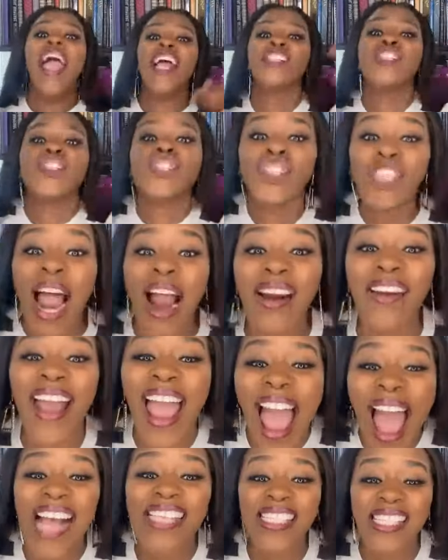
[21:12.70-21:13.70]
and start
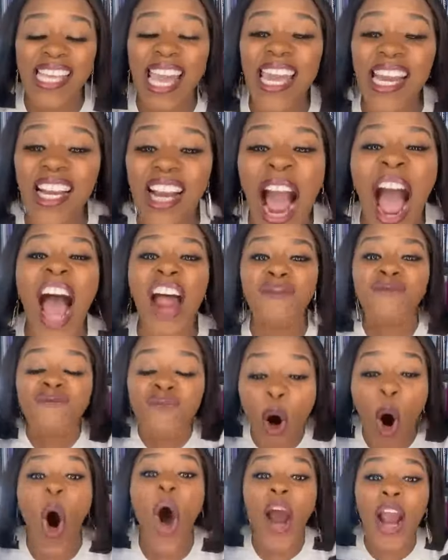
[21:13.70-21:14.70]
asking God
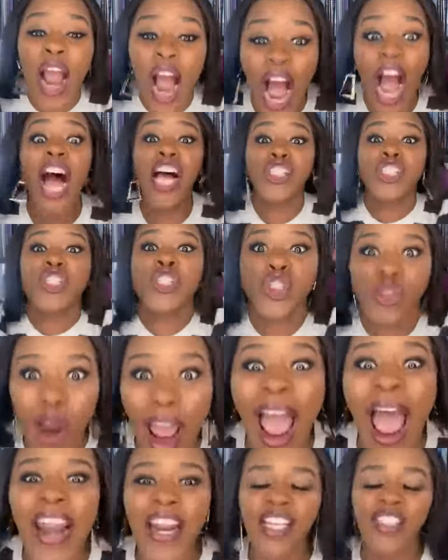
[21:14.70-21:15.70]
for a
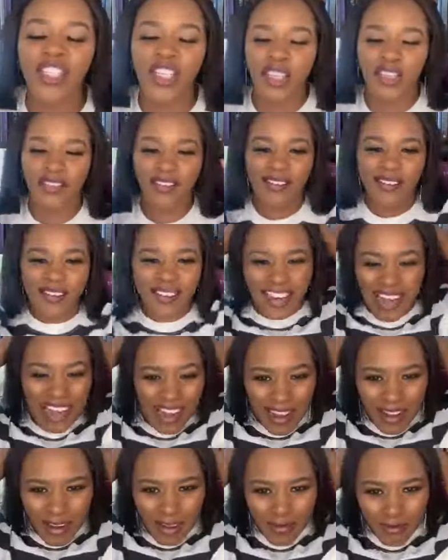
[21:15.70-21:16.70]
strategy.
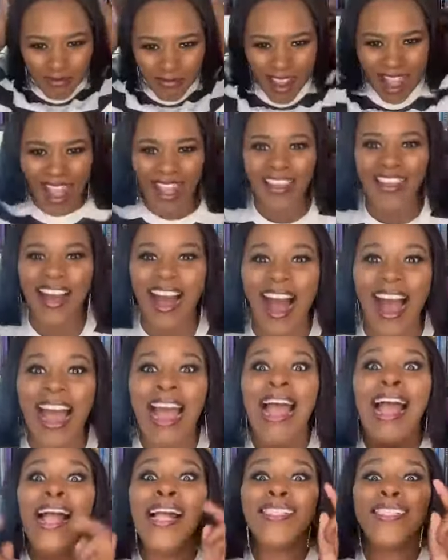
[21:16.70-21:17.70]
Oh my God.
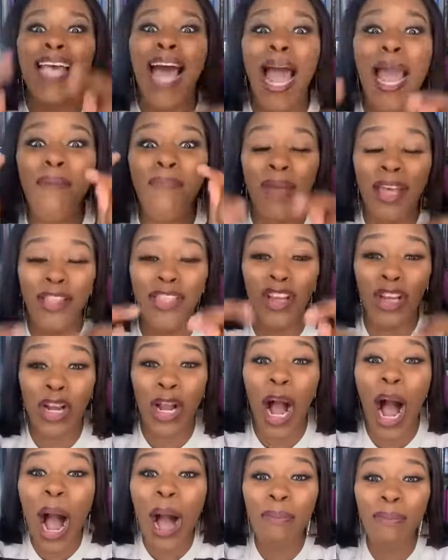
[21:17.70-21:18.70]
Type in the
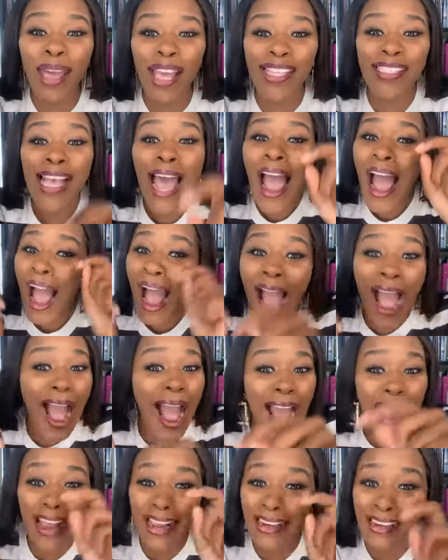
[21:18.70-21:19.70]
comments,
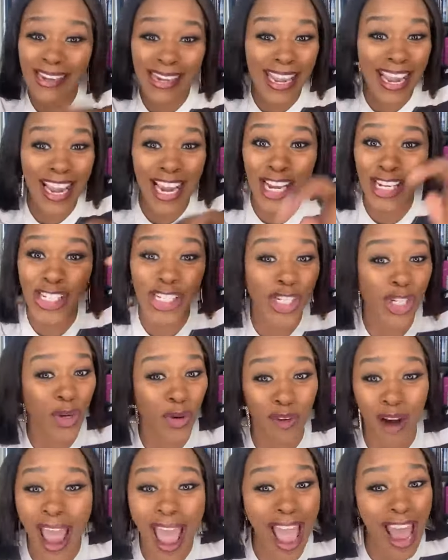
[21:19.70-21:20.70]
I need
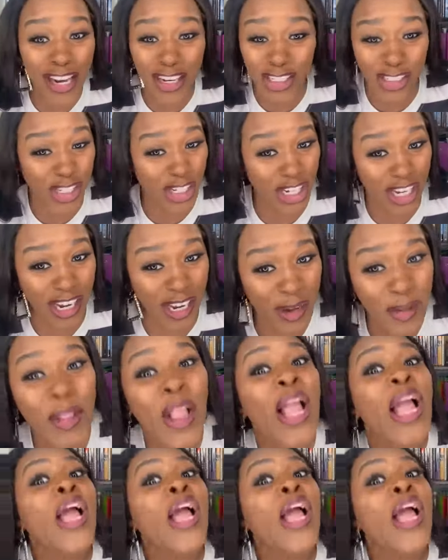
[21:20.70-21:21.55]
strategy strategy.